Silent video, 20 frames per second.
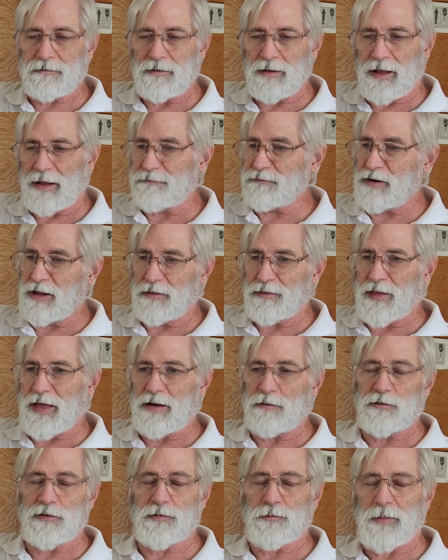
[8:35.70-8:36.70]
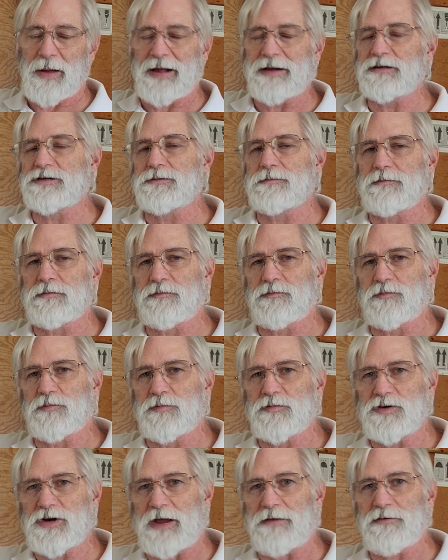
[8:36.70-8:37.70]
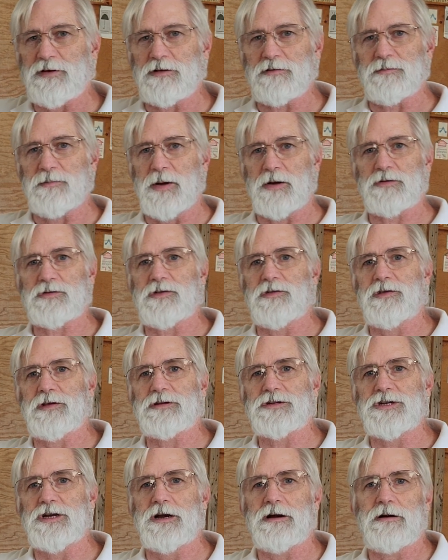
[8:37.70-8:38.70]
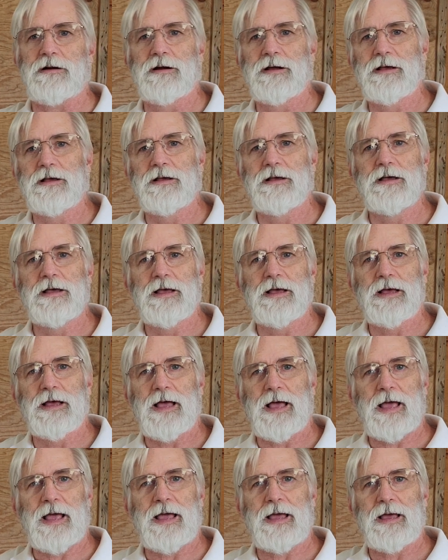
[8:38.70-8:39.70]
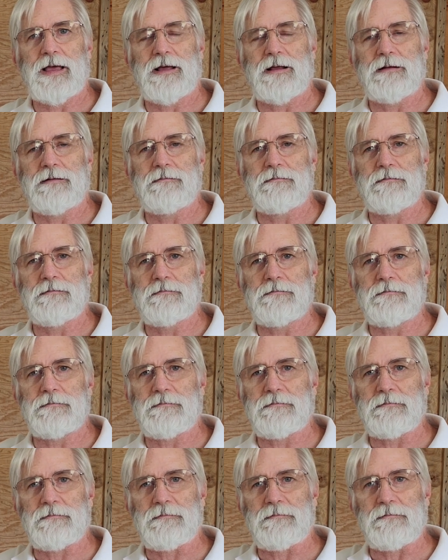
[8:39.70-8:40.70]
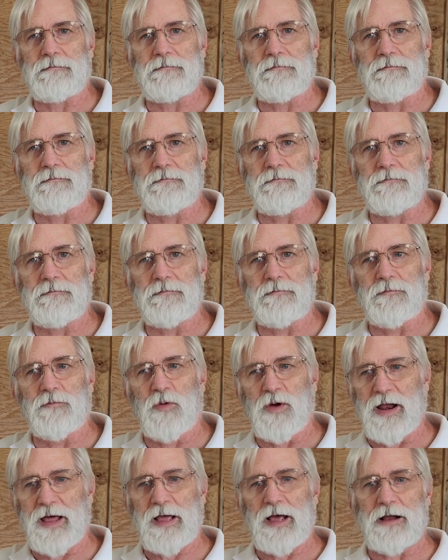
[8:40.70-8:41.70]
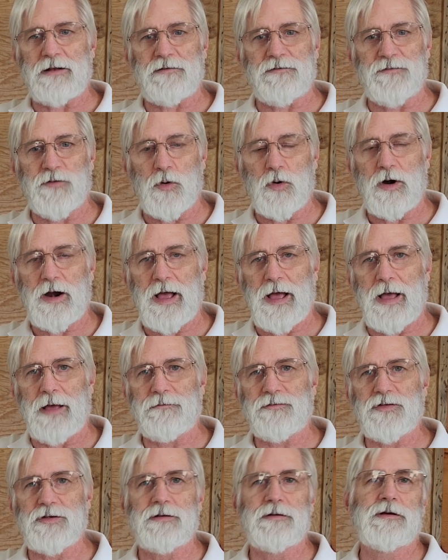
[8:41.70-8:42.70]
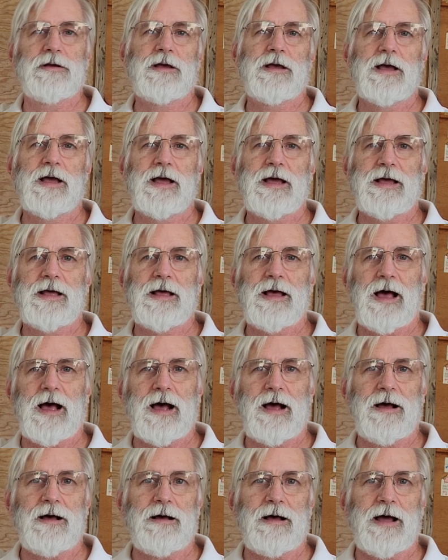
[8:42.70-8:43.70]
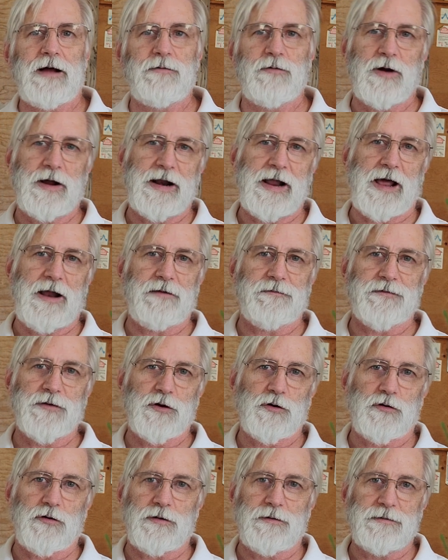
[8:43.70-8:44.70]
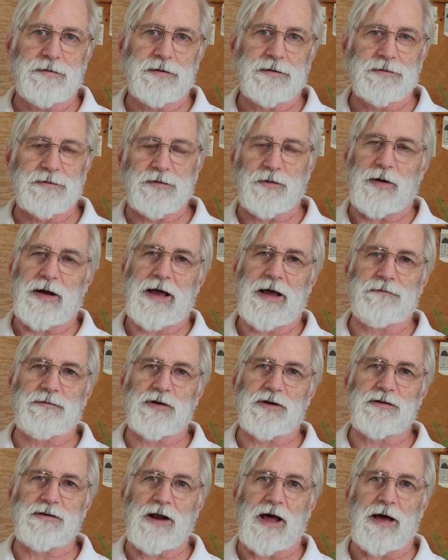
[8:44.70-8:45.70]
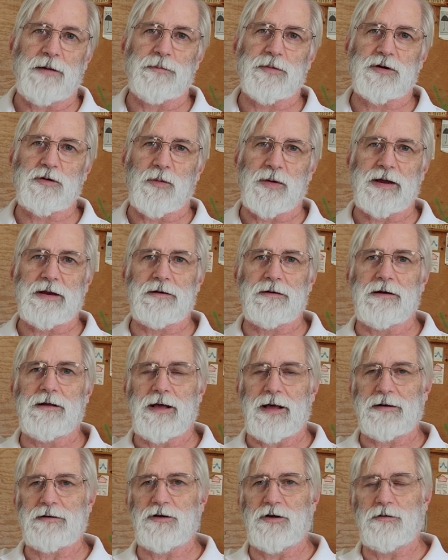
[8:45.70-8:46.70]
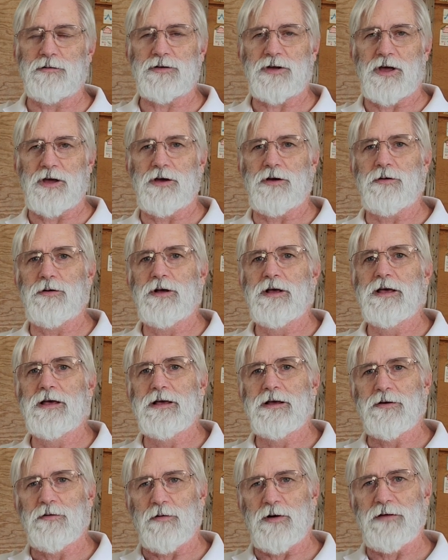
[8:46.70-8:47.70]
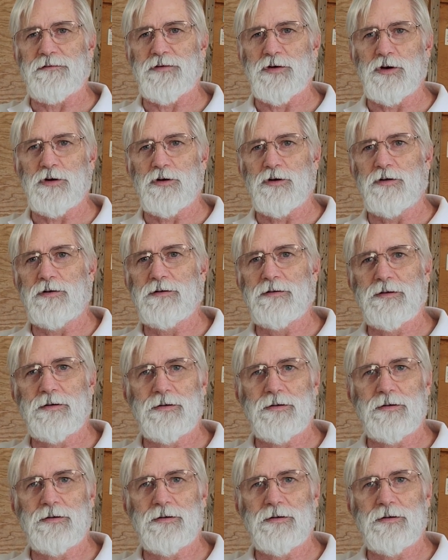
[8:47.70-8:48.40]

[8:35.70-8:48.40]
I've done that with pine shavings most of this year. And when I got to 4 hives, I run out of fuel. So I have to stop between, I do 2, refuel,